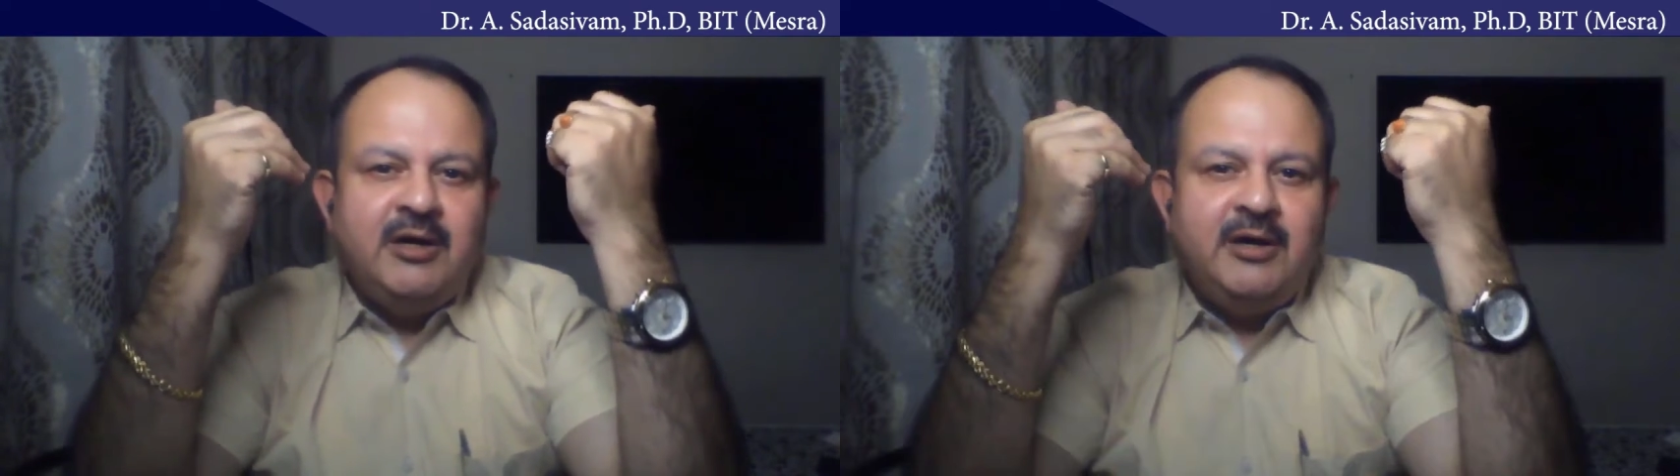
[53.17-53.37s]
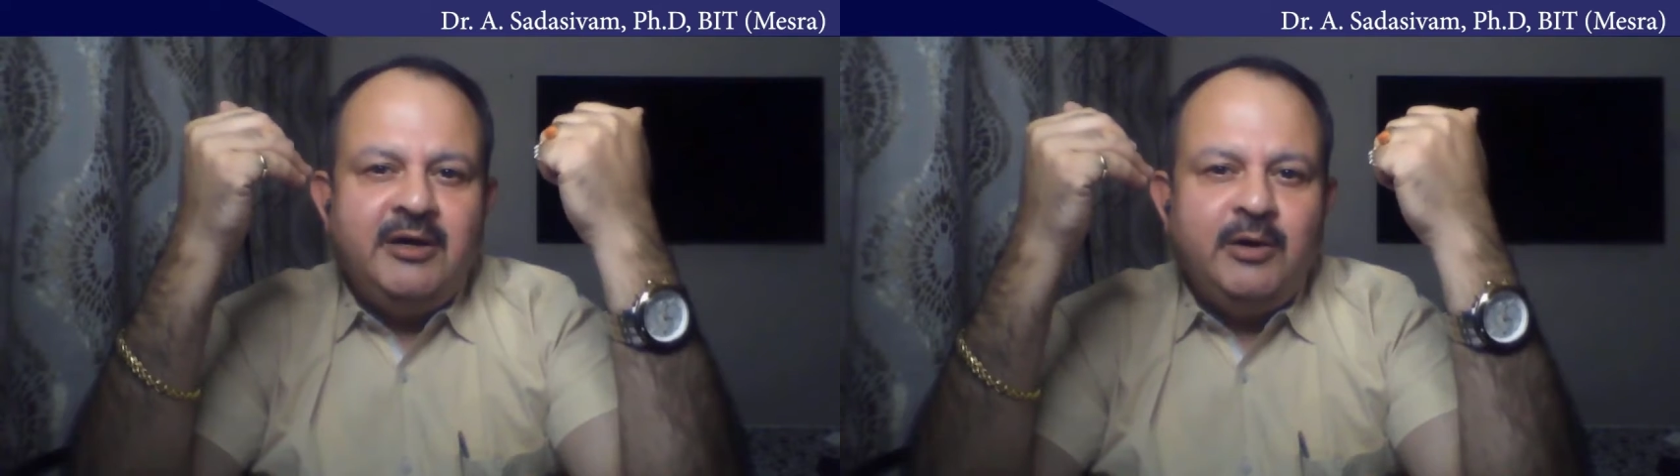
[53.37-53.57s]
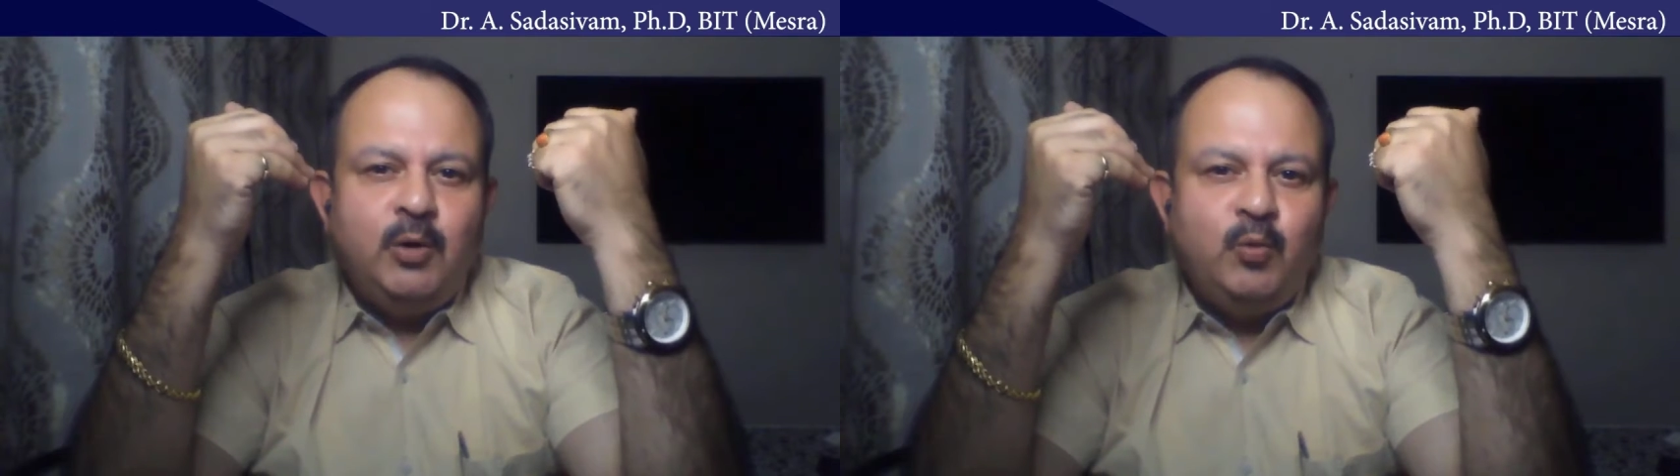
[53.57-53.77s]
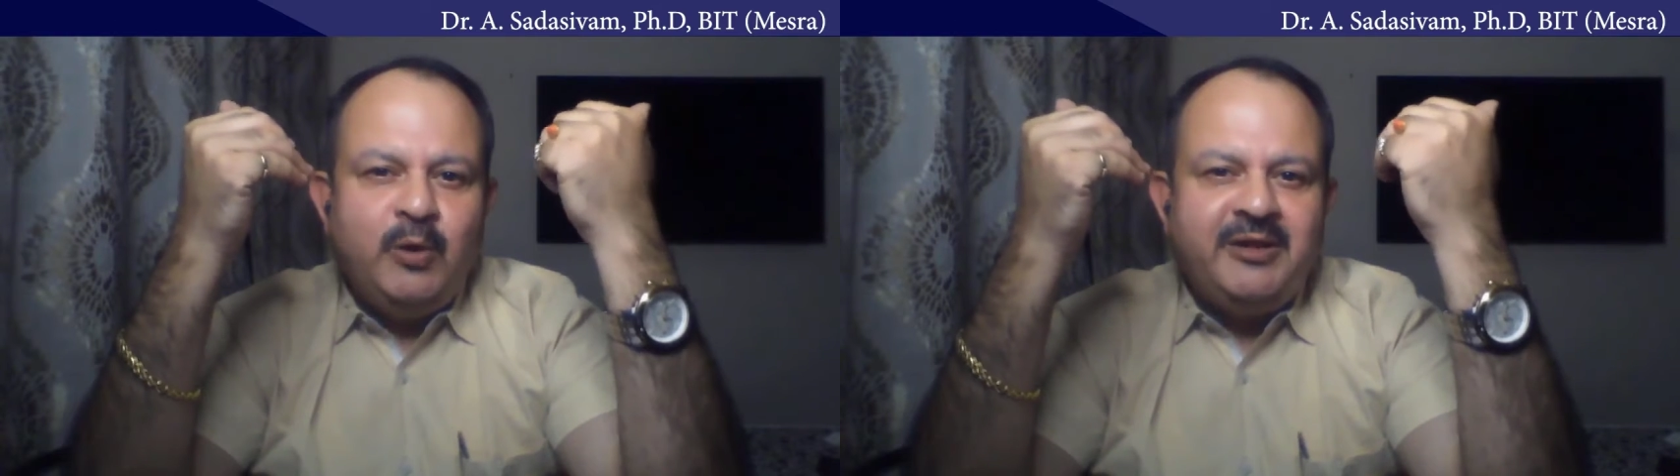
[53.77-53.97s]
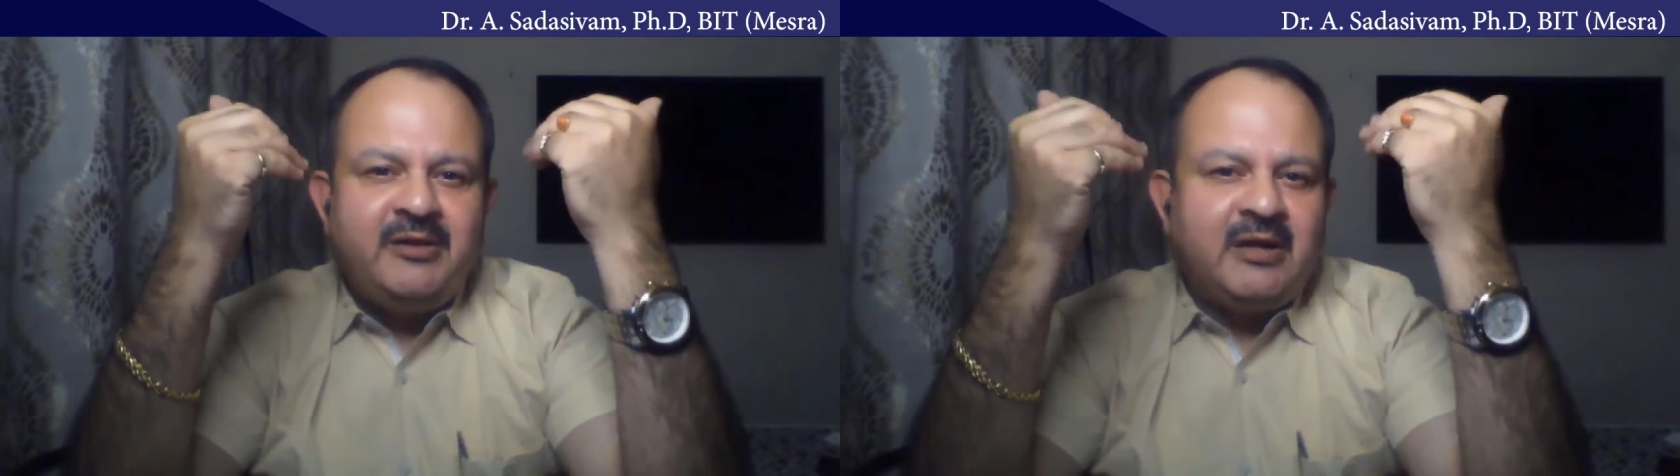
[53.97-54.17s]

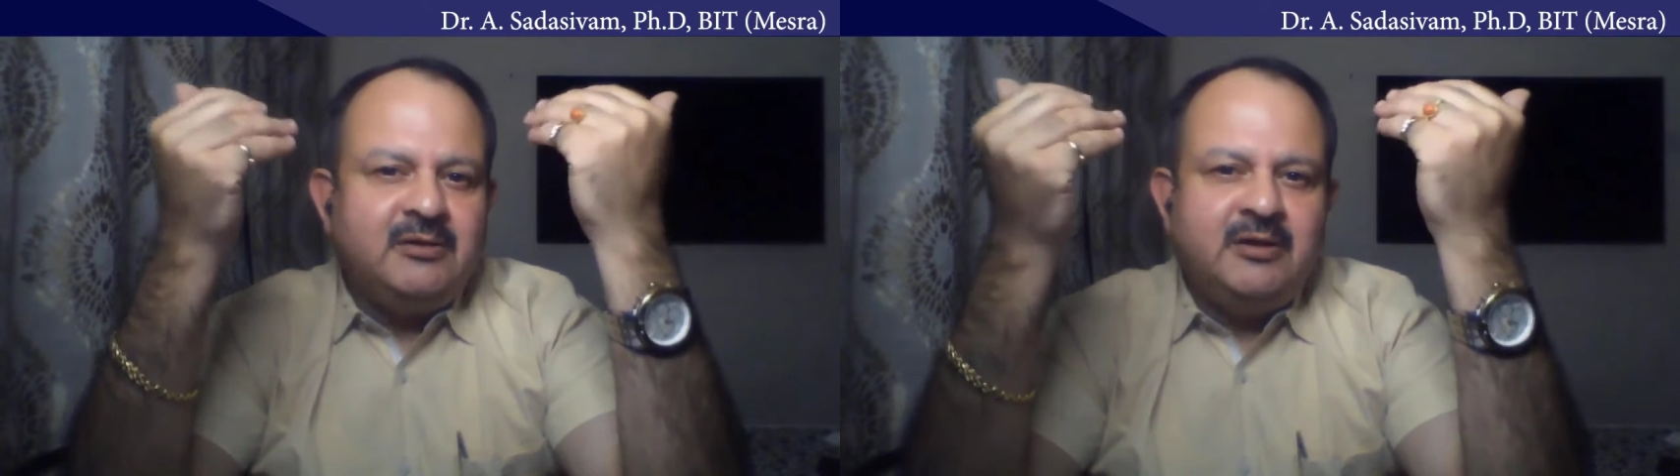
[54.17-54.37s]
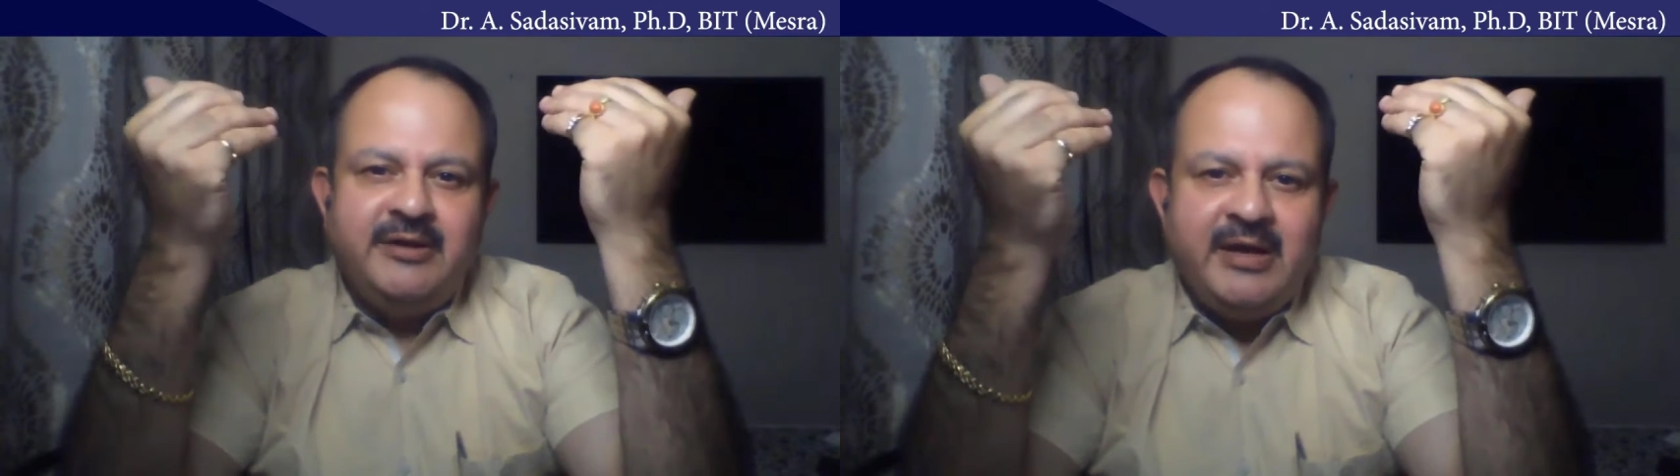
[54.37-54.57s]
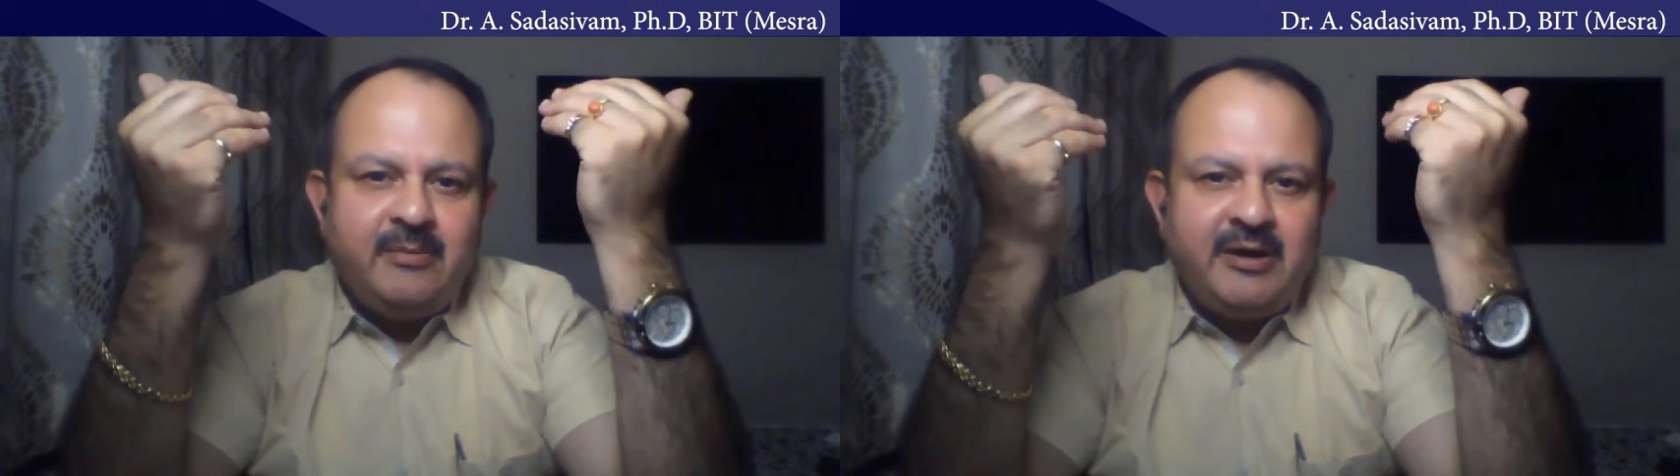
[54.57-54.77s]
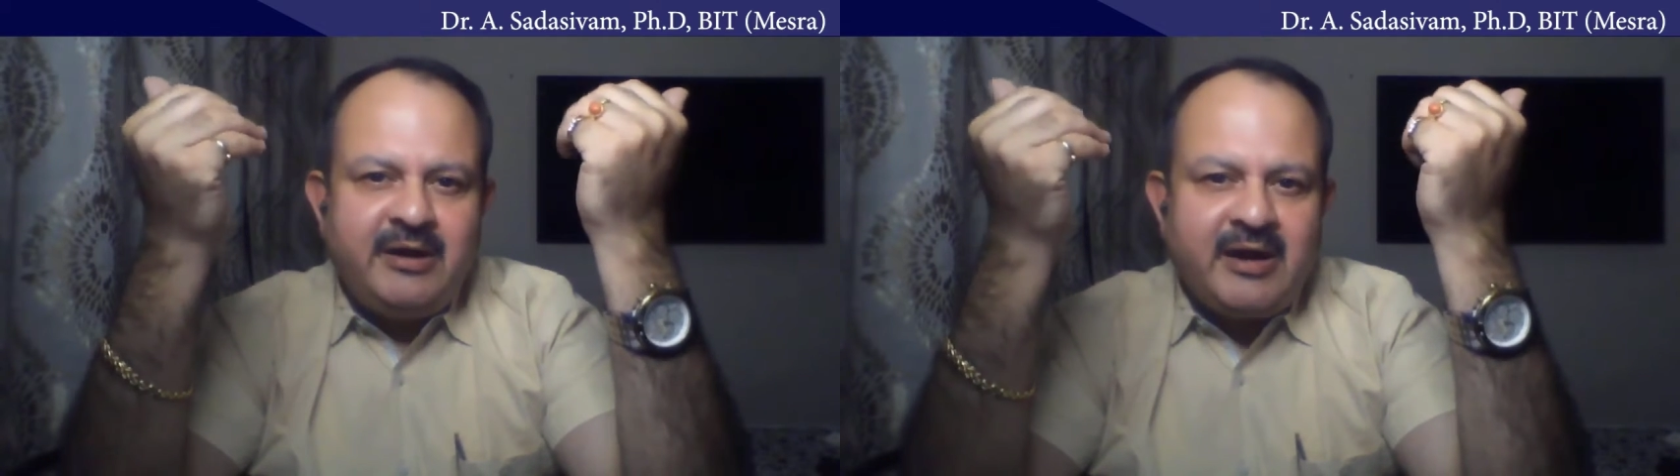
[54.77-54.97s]
with other neighboring